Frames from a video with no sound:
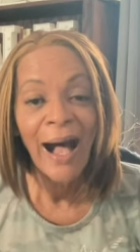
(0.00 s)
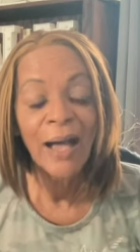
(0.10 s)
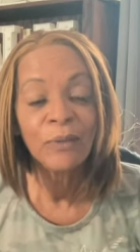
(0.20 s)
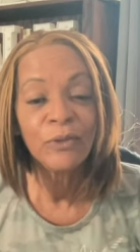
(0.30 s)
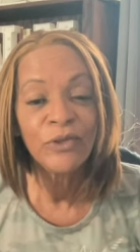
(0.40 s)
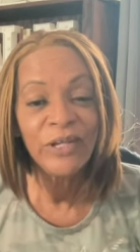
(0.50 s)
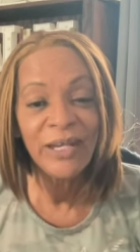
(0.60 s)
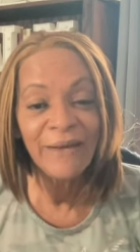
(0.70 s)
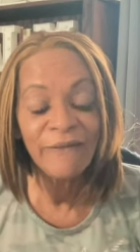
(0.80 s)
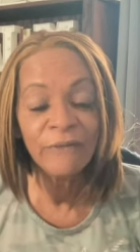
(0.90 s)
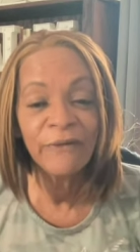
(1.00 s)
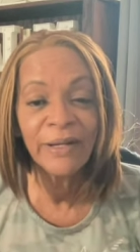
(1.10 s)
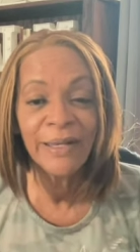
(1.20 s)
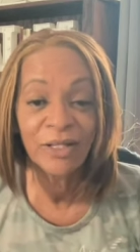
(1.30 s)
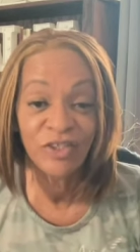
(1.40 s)
I will never
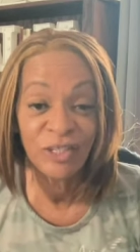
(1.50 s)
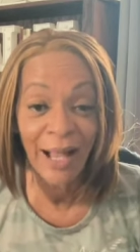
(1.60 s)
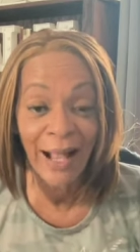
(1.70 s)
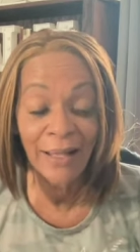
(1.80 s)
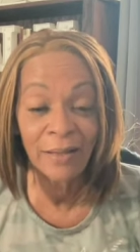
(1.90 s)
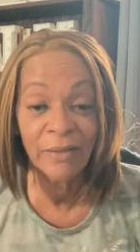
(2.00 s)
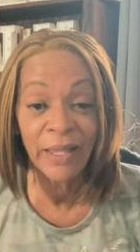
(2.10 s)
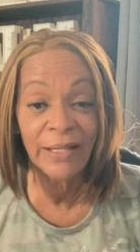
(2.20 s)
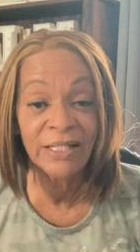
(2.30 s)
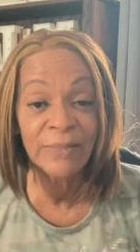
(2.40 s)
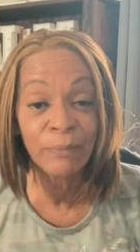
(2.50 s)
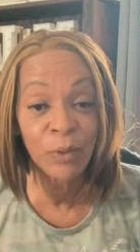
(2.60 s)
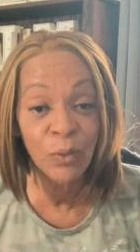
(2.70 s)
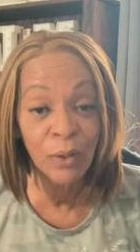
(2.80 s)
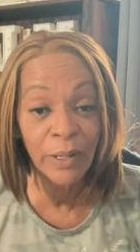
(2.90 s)
forget a child that is
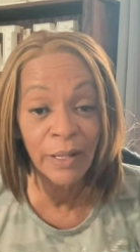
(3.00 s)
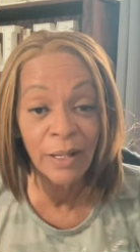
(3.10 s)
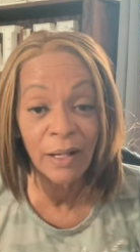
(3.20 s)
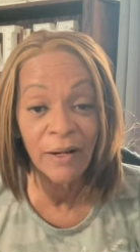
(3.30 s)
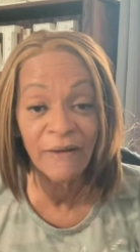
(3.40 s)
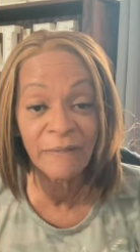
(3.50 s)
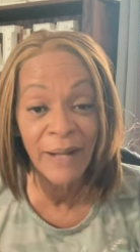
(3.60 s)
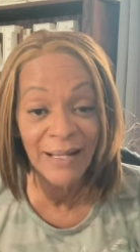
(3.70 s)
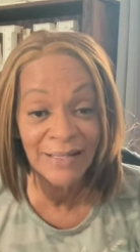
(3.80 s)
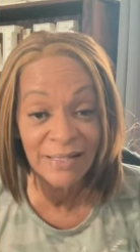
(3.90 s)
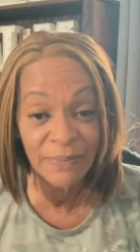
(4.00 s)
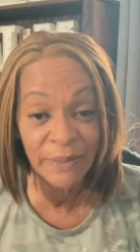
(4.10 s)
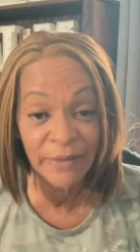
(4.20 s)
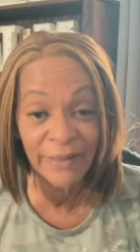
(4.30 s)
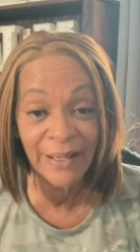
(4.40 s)
born of my
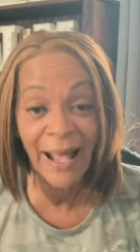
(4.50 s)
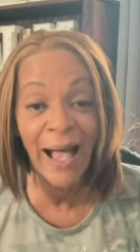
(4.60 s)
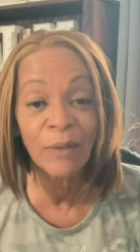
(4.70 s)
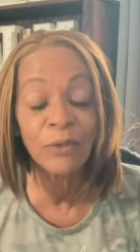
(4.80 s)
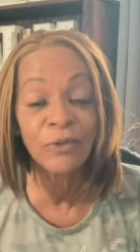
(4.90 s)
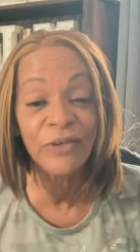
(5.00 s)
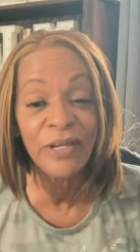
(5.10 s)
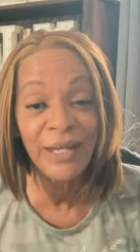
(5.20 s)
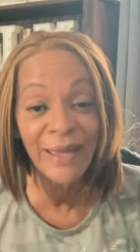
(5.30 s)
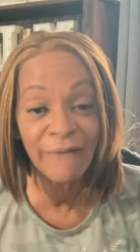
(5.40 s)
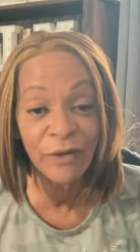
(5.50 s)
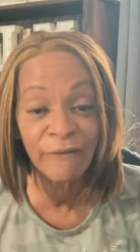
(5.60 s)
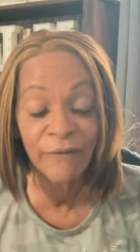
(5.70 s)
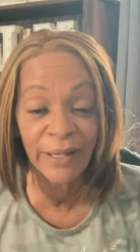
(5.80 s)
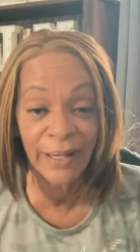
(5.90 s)
spirit. I will never
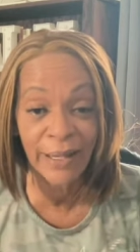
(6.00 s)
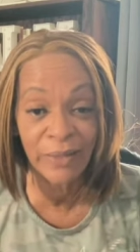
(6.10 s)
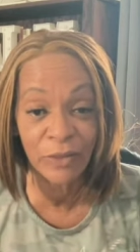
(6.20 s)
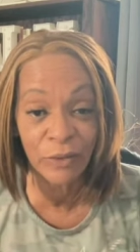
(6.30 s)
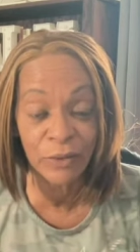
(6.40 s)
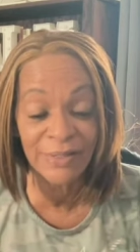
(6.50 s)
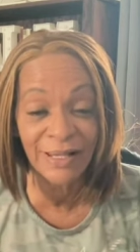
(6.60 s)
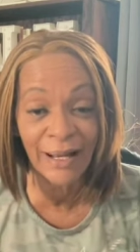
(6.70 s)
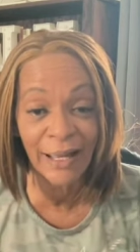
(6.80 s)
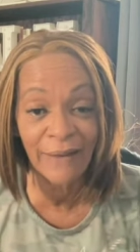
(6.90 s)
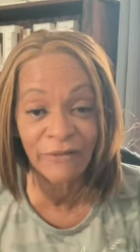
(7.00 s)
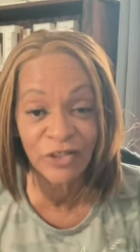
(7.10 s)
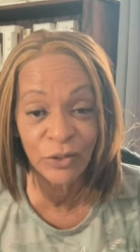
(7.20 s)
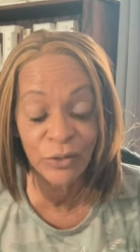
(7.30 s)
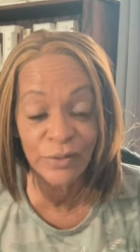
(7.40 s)
forget those that I have
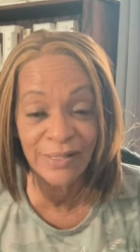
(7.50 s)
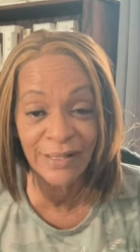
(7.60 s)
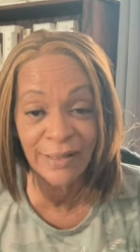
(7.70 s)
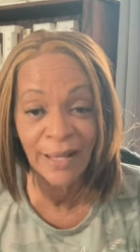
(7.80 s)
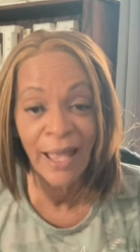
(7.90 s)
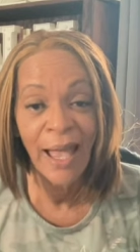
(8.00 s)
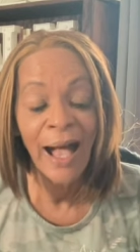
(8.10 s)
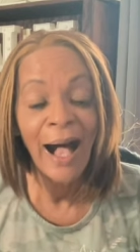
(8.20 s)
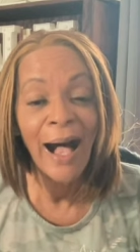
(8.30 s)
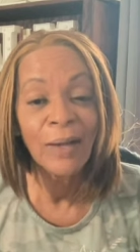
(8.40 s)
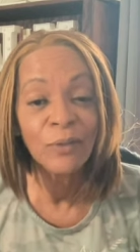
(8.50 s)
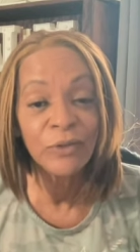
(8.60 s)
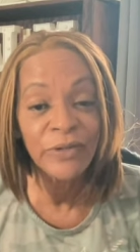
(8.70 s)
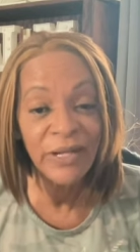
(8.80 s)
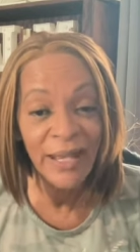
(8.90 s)
chosen. I will
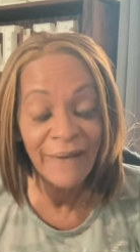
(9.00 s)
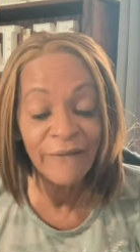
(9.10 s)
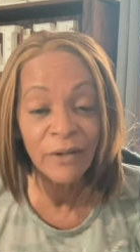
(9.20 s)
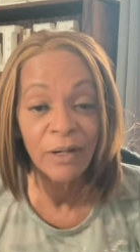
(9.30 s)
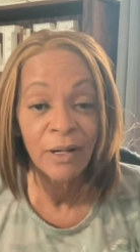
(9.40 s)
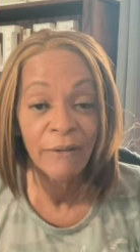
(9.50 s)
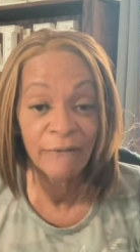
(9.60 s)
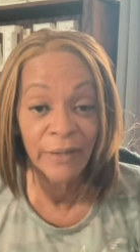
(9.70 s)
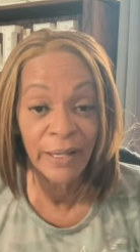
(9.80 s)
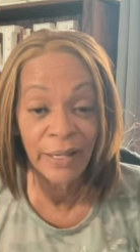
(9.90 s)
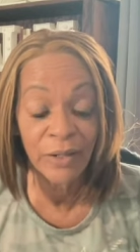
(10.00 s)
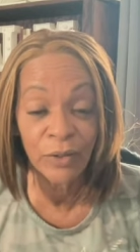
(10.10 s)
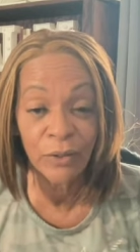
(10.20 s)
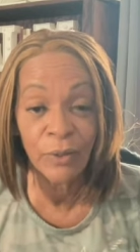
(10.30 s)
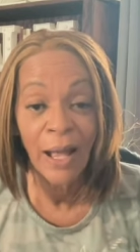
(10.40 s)
never forget
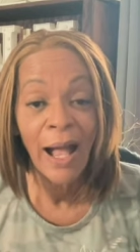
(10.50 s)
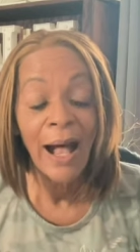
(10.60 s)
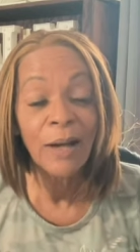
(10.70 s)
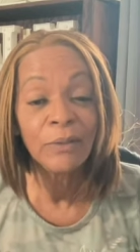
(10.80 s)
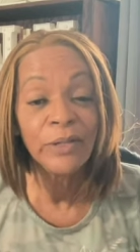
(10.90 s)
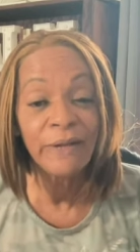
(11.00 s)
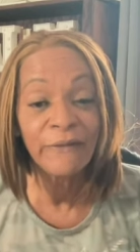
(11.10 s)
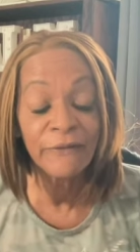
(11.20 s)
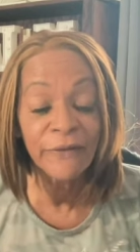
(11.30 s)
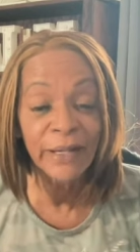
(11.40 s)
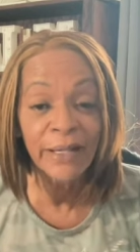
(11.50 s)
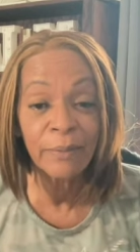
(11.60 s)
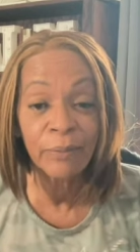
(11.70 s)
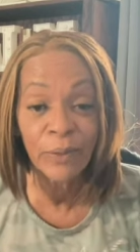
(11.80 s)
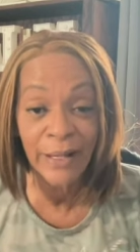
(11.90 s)
you. I will never forget a
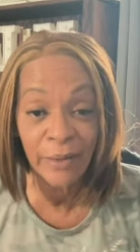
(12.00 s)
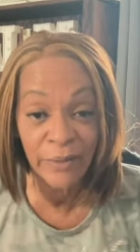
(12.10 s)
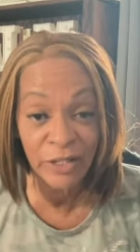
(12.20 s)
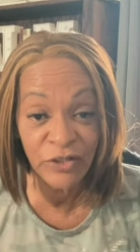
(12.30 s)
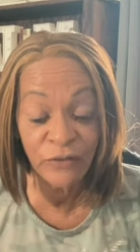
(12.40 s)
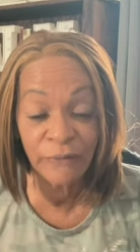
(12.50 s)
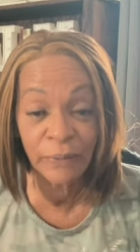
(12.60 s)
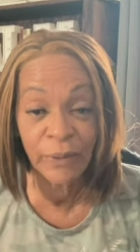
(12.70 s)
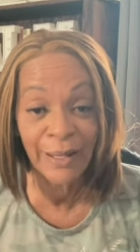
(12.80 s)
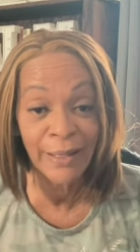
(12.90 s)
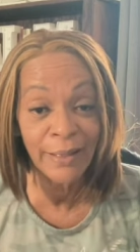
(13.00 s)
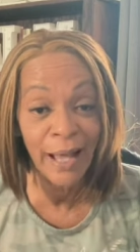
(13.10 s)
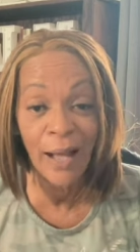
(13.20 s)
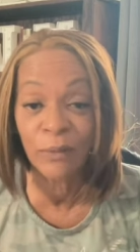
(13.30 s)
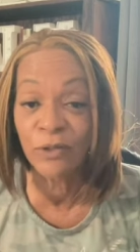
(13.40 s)
prayer that you've prayed.
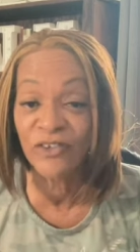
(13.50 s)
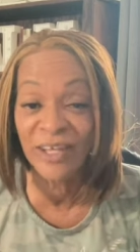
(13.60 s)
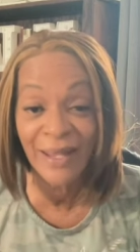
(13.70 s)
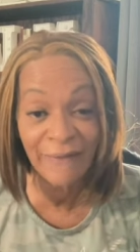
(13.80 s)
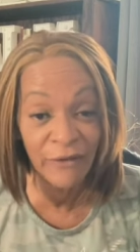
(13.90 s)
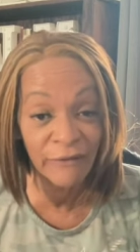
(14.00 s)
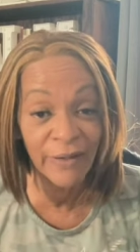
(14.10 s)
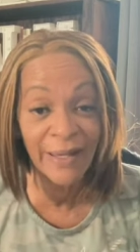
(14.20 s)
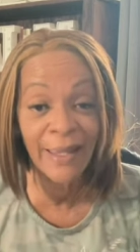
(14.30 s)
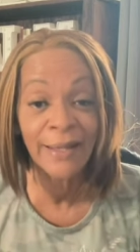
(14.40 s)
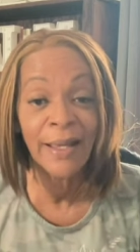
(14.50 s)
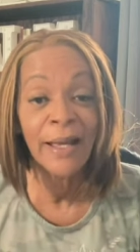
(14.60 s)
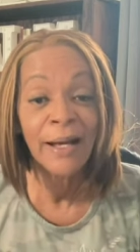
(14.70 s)
I will never forget